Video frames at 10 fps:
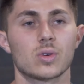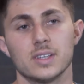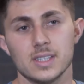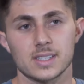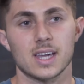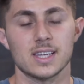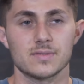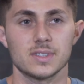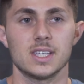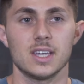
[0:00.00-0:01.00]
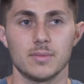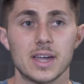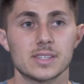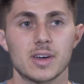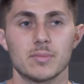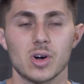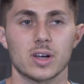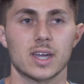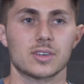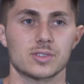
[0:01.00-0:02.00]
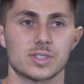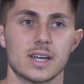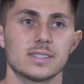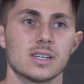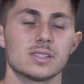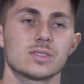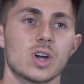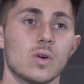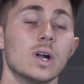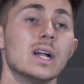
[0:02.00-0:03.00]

or in this case, fatigue-based metabolic exercise is. So